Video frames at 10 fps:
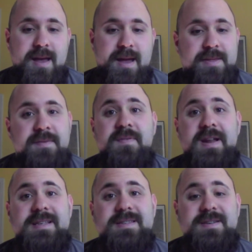And then
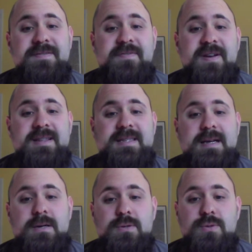Vanessa finds
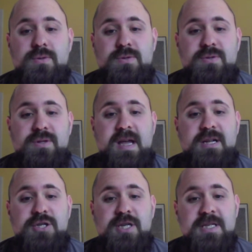out
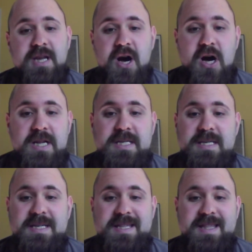that she's an aunt,
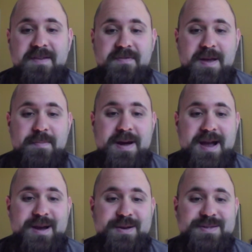that
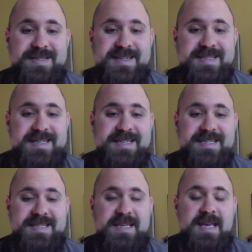vampires
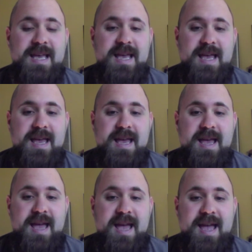exist,
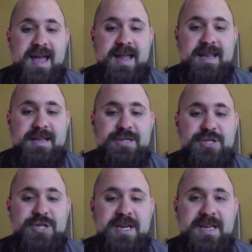and
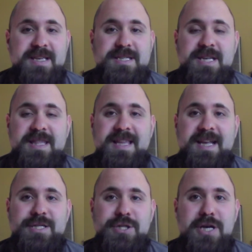she suddenly
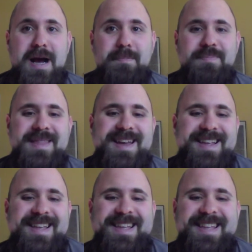gets a job.
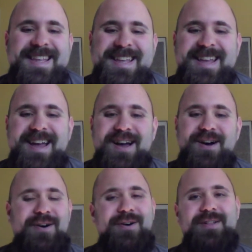
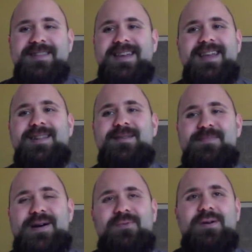All in
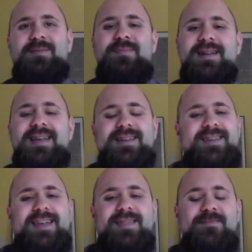about 1 minute
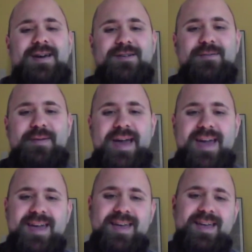in the medical bay.
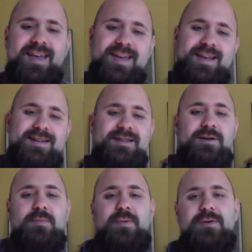
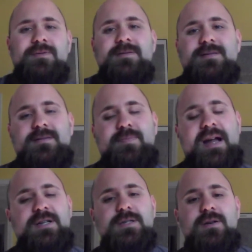Dr. Burns
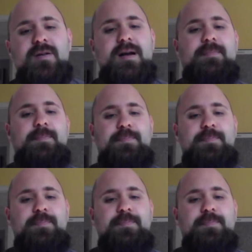patches her up.